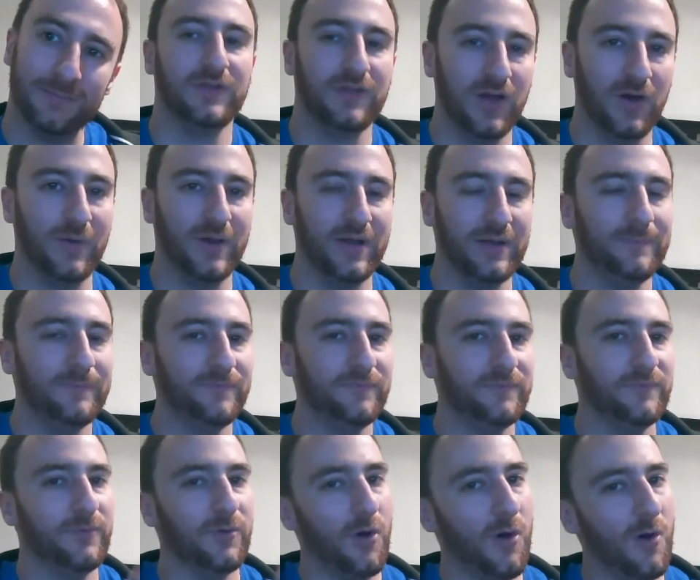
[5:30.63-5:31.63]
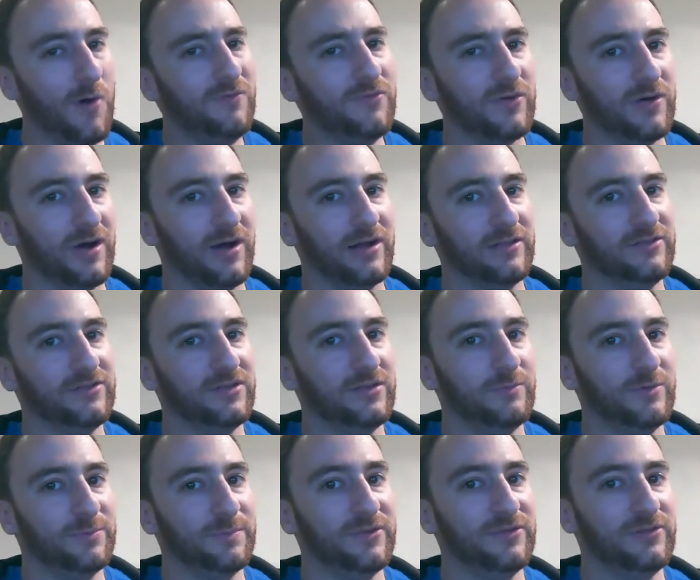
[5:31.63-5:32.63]
Going over odds
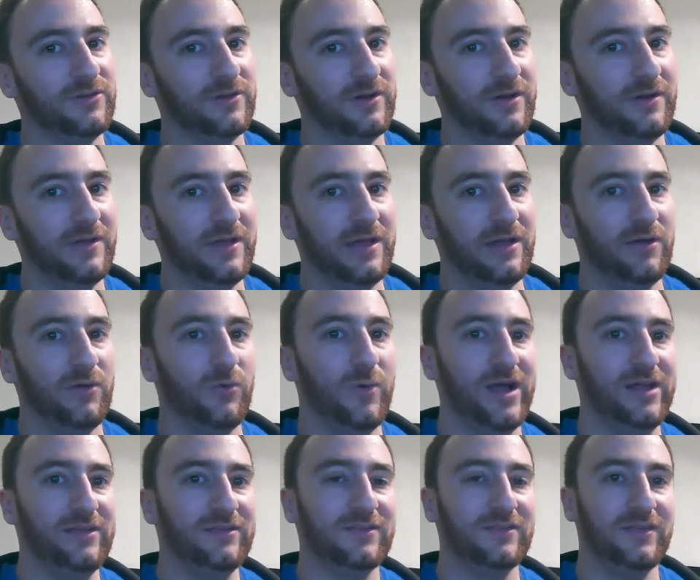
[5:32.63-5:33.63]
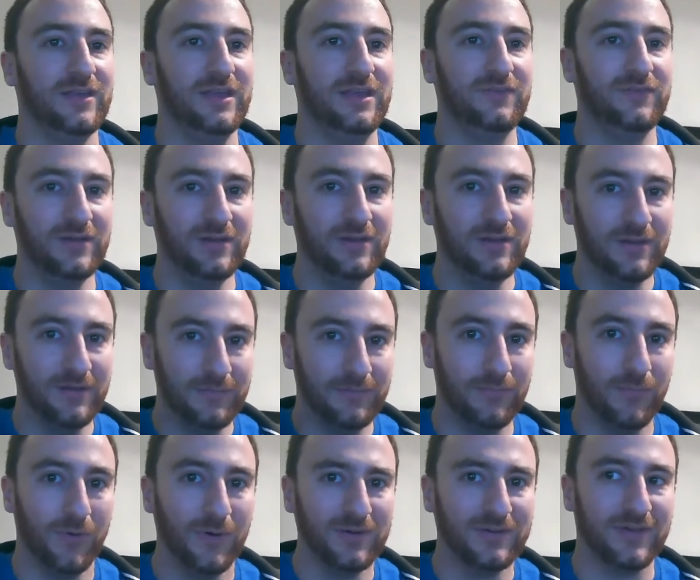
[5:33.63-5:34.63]
with Masuda wastes even
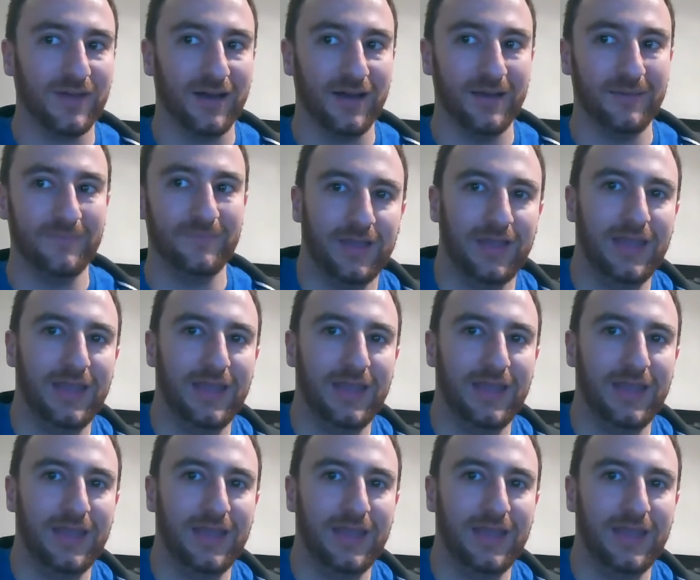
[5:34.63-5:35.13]
more time.